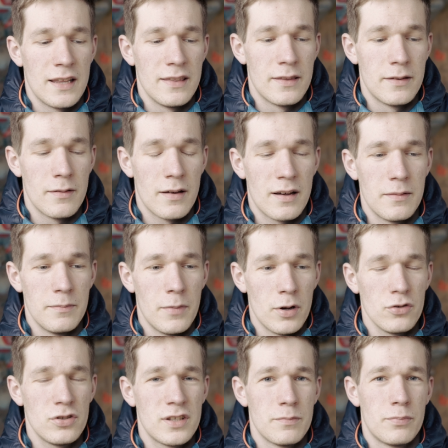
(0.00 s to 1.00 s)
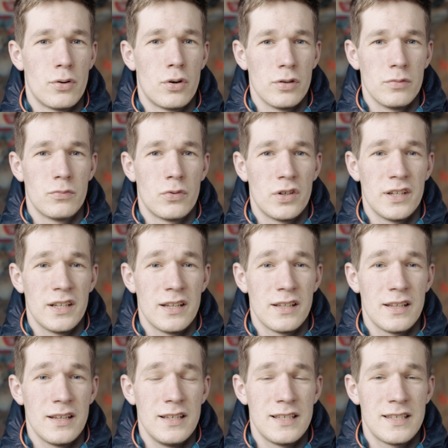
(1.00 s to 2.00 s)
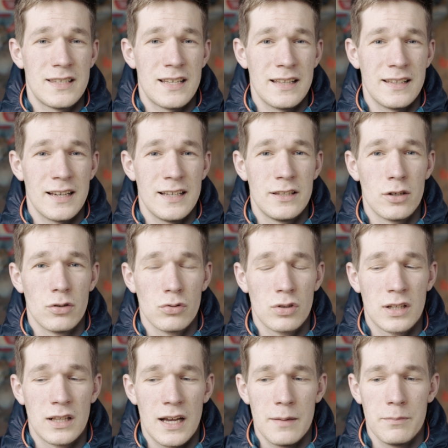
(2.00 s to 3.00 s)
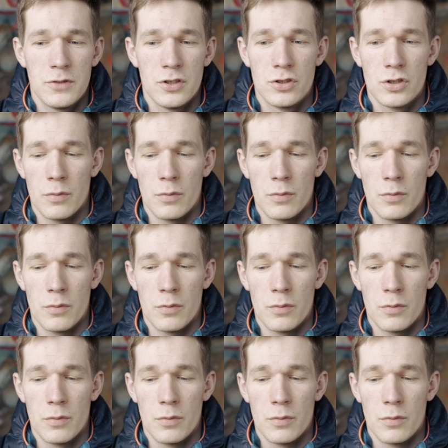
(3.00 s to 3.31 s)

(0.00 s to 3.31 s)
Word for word: and the most important one is that I don't climb to